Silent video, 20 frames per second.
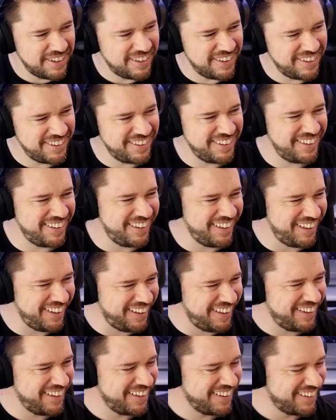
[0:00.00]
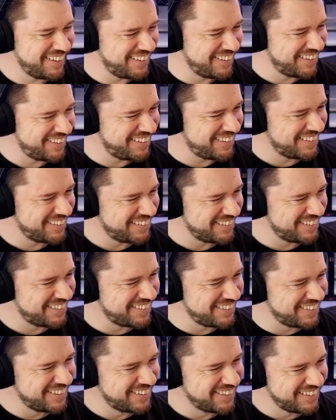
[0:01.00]

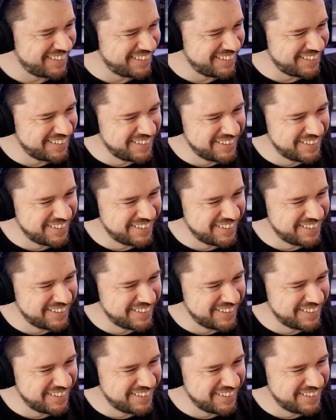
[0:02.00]
This person isn't speaking.